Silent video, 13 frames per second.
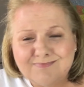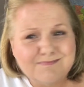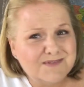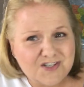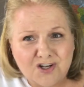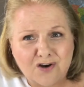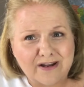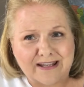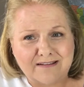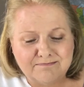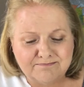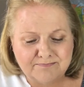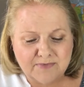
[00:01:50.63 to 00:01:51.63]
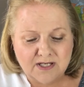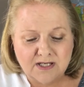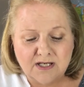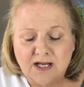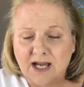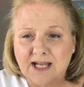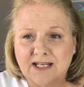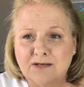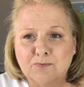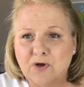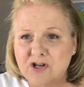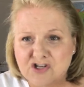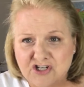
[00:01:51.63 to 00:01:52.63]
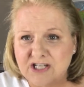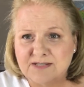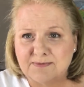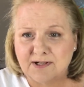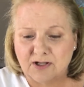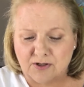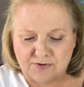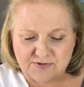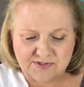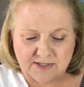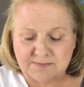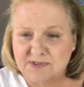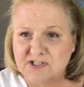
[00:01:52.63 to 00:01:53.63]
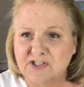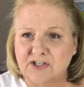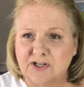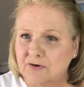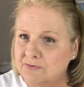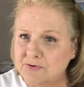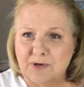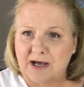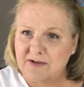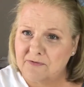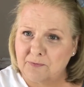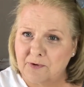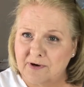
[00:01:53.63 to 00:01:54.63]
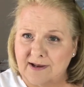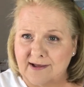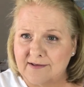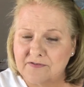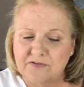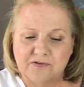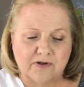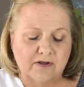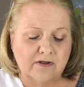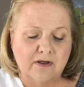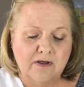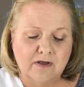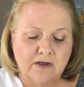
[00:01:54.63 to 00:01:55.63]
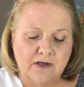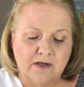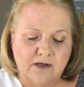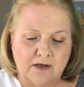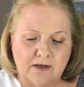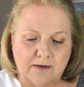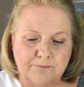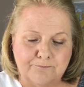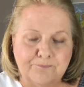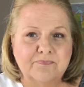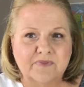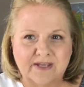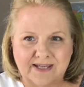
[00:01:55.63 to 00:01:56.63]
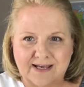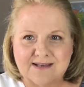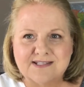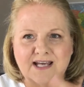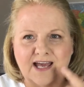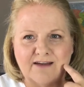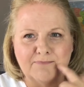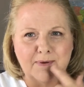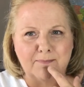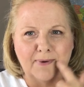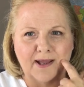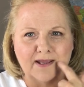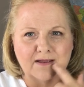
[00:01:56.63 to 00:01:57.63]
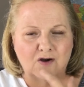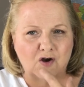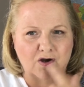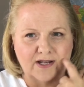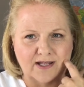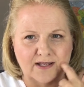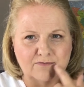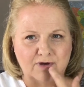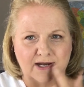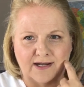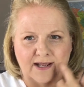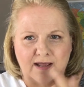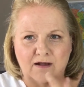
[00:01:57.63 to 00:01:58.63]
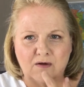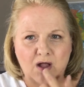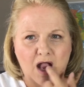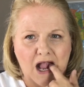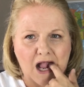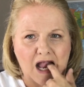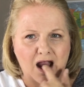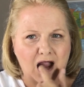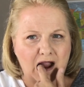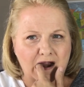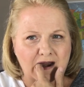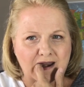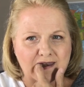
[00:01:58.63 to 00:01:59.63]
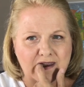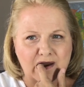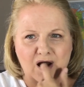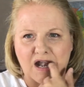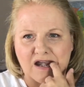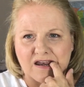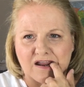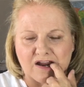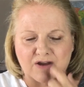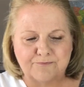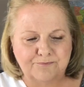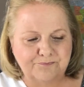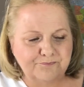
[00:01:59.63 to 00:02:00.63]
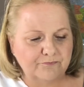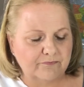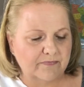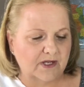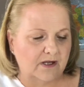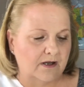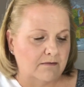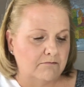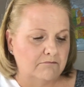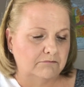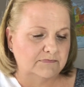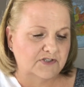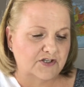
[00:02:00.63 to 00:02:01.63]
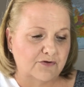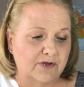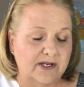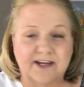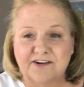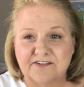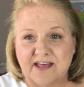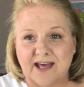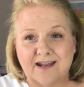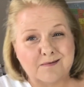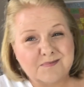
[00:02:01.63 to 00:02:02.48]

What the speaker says: Sorry. I didn't want to change my clothes. I'm just going to go do housework next. Yes, I have my bike guard in right now. Right there and right there. So you can hear that.